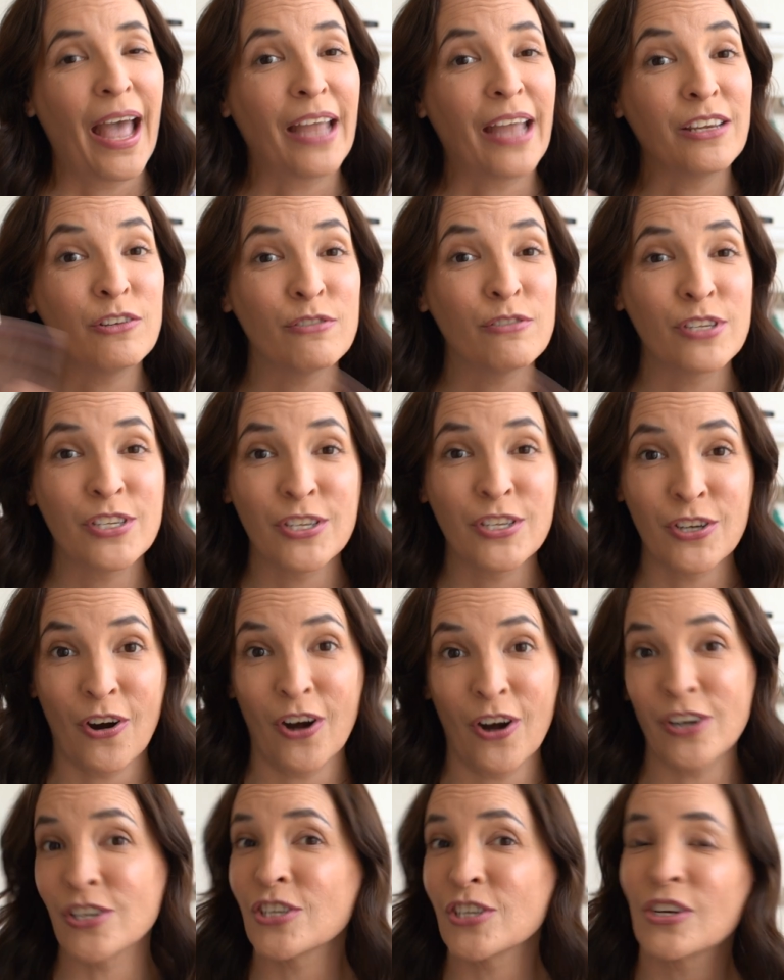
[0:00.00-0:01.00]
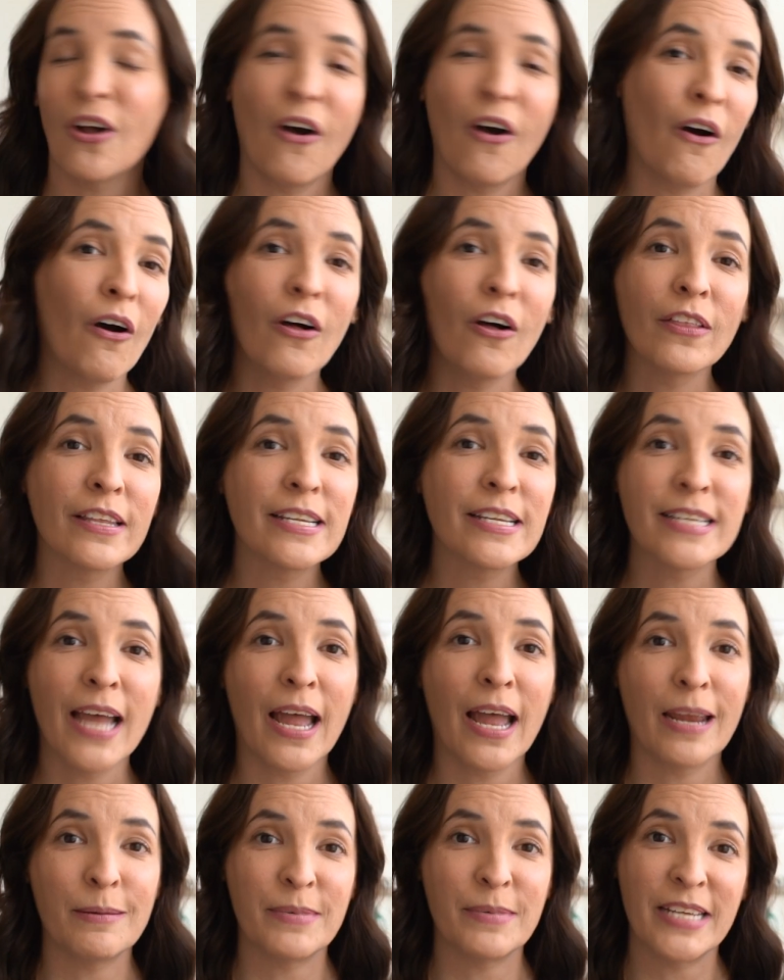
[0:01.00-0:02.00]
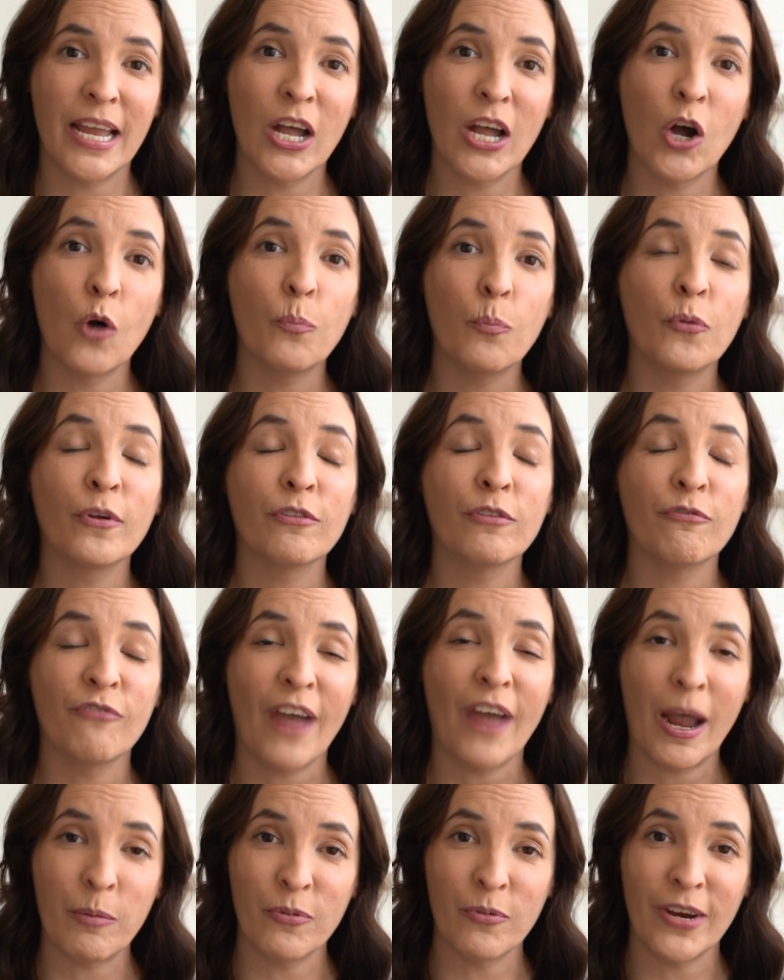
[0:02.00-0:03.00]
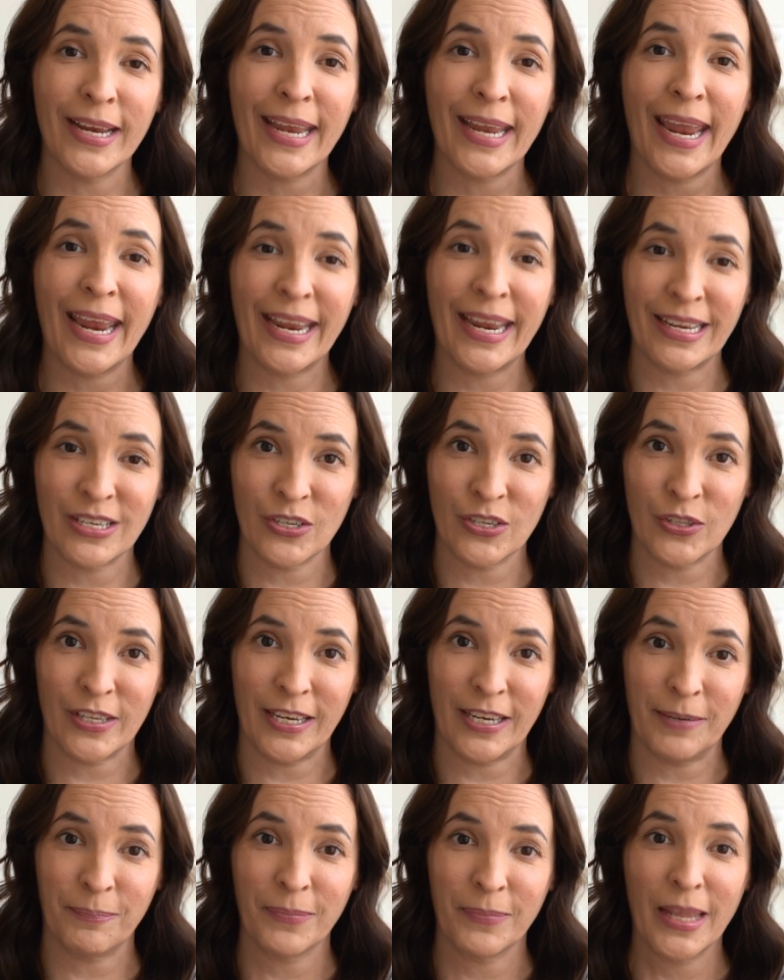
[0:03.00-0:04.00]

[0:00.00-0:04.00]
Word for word: I use starch all the time to help with fabric handling.